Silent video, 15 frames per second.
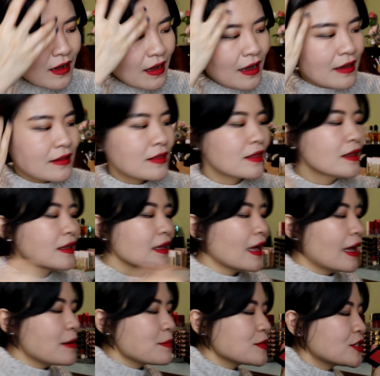I think
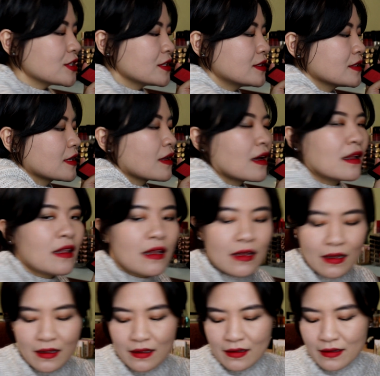I'm just
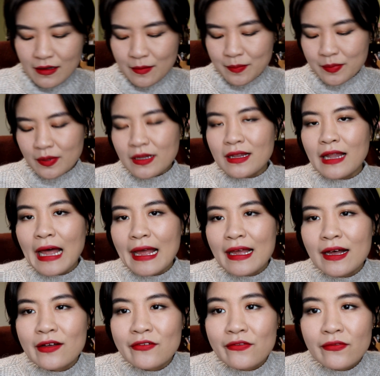gonna apply
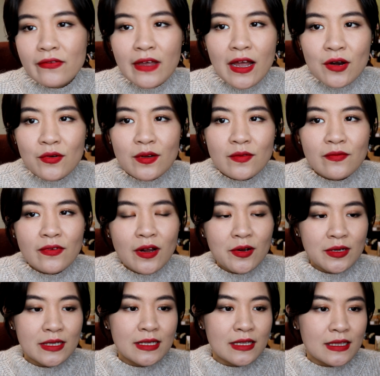a very,
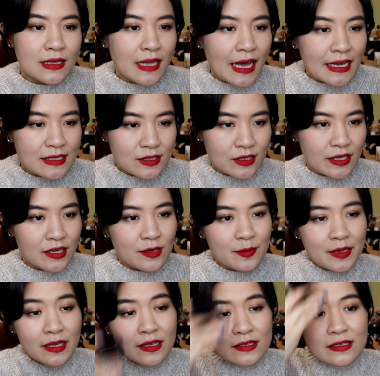very light layer
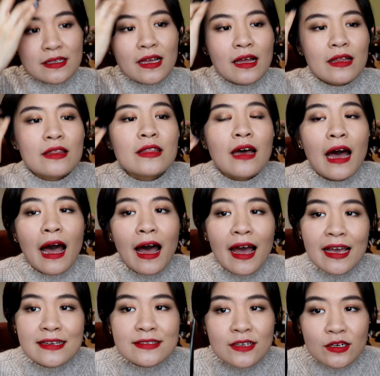because the
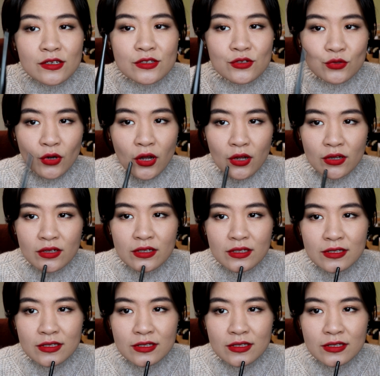eyes are strong,